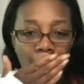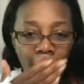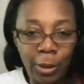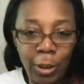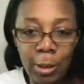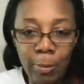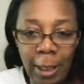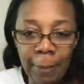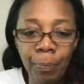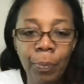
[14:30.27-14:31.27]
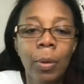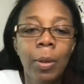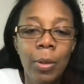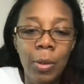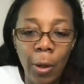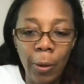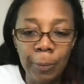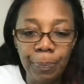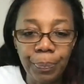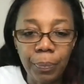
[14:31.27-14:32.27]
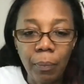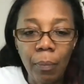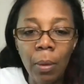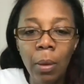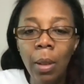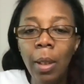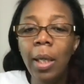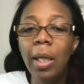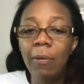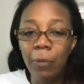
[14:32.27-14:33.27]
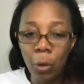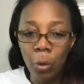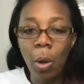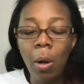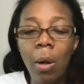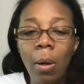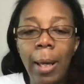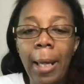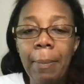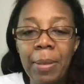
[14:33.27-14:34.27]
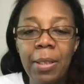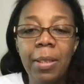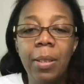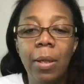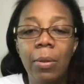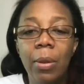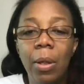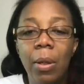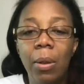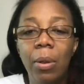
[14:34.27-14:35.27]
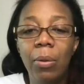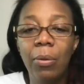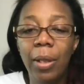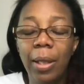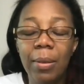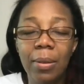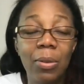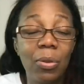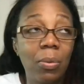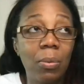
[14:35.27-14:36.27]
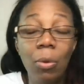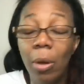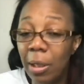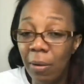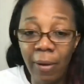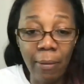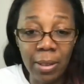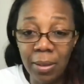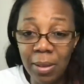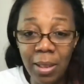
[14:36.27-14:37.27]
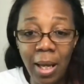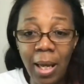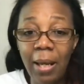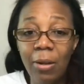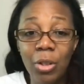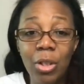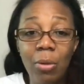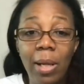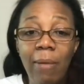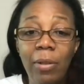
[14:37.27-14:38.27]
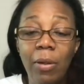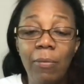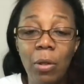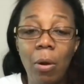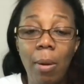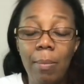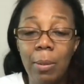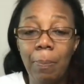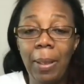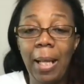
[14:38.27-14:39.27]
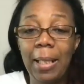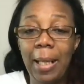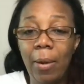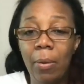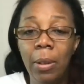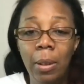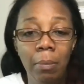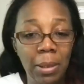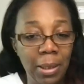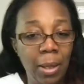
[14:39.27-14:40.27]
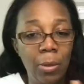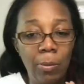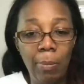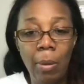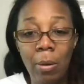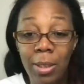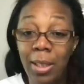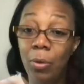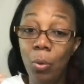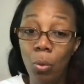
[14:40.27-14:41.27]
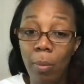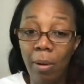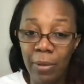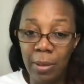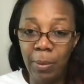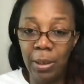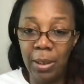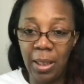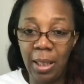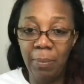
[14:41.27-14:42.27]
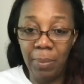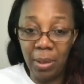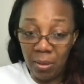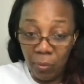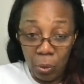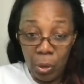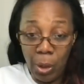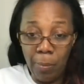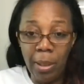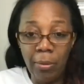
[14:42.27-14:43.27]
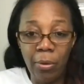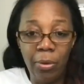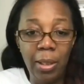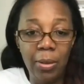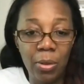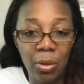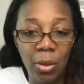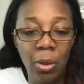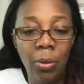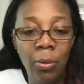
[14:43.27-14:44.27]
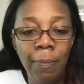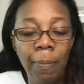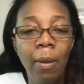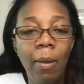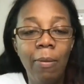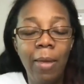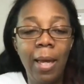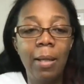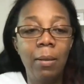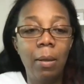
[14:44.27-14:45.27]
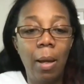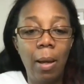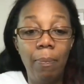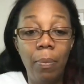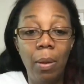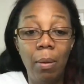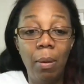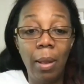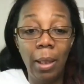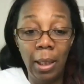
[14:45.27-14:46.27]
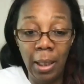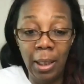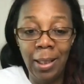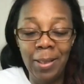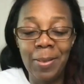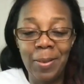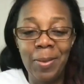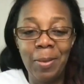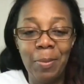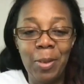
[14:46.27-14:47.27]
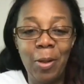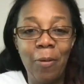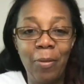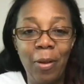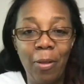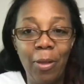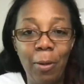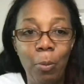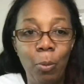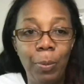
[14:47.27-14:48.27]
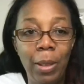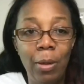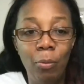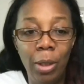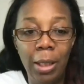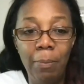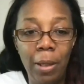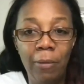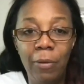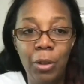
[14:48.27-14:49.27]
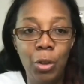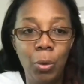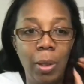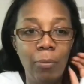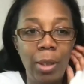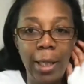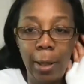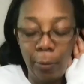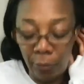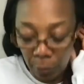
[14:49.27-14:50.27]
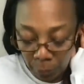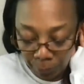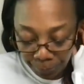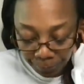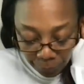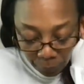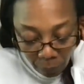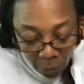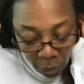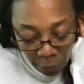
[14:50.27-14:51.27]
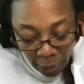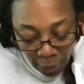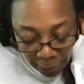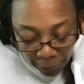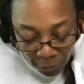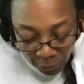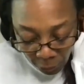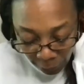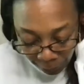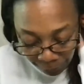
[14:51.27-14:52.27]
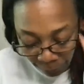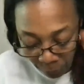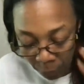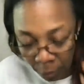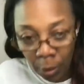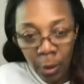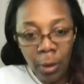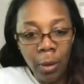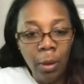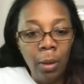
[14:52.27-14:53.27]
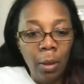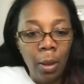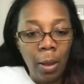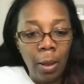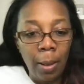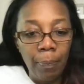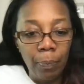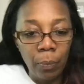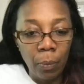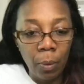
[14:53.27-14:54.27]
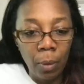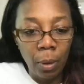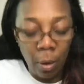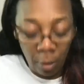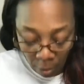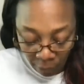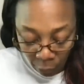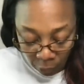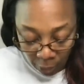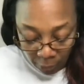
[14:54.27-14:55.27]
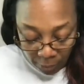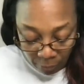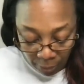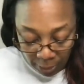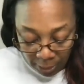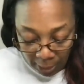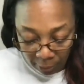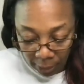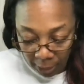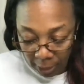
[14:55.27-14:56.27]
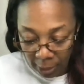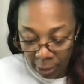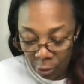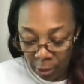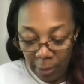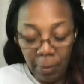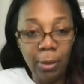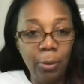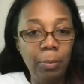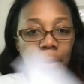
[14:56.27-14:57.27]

Excuse me. So if you are a business owner who thinks there's not enough hours in the day, I just don't have enough time to plan out myself, my marketing, or my visibility because I've got so many other things to do, then um, here's some stuff that I think will be really beneficial and really helpful. Okay, so um, I've got notes written down here, literally in my little